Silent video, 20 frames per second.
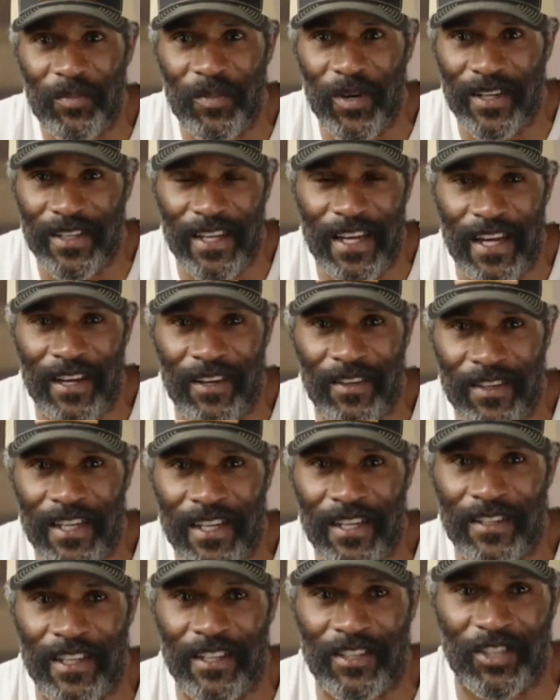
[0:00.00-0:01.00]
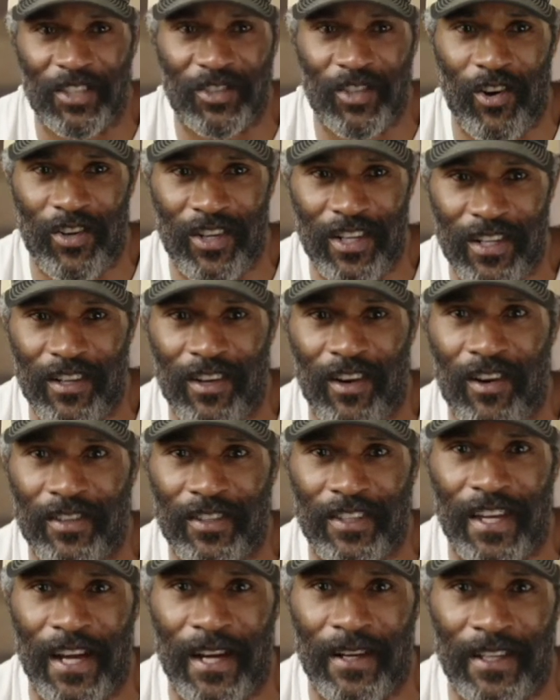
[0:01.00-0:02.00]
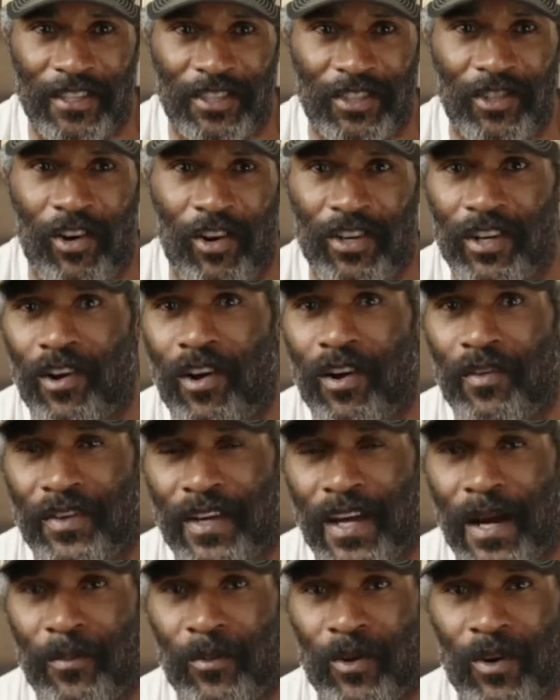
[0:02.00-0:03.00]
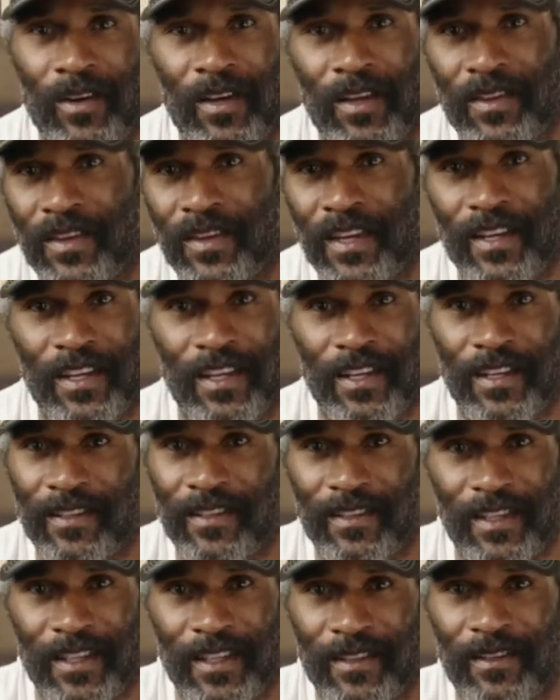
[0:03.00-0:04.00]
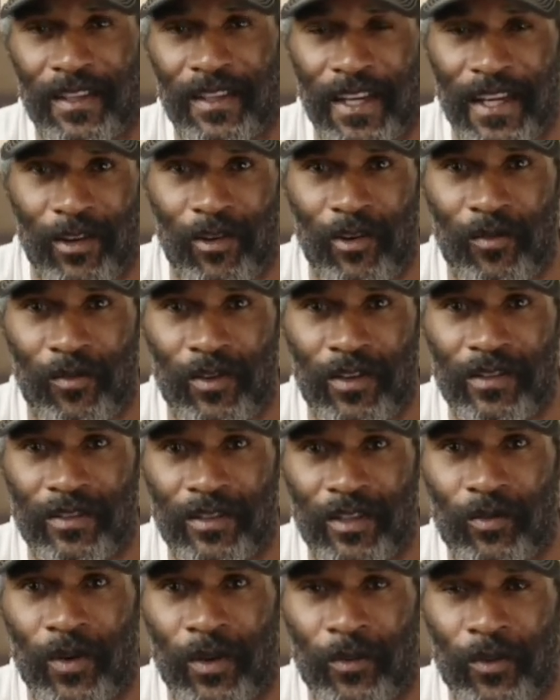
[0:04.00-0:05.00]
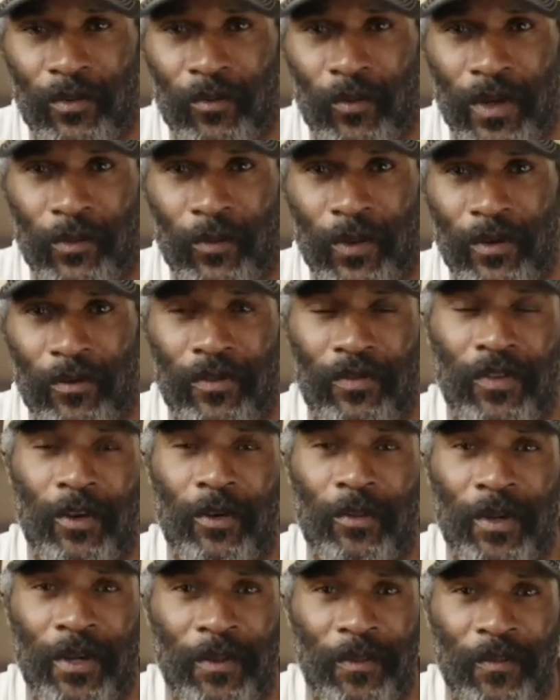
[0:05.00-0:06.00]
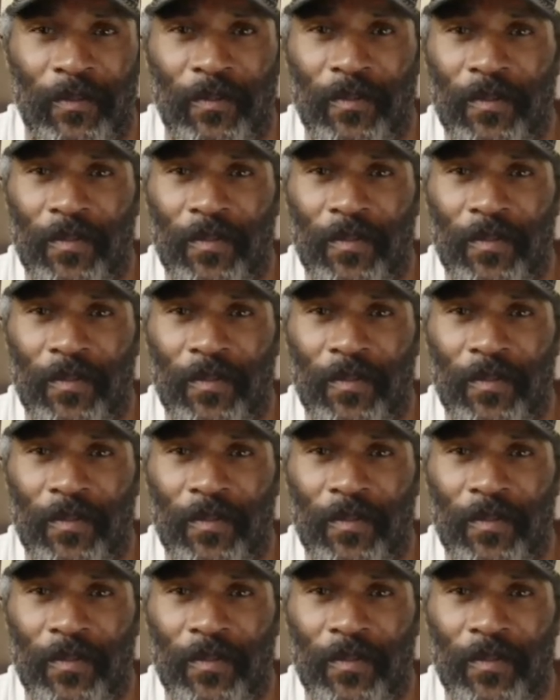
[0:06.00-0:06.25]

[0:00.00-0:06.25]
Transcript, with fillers: But yeah, it, it started on cam it started off camera and then it it led over into when we, when we were filming.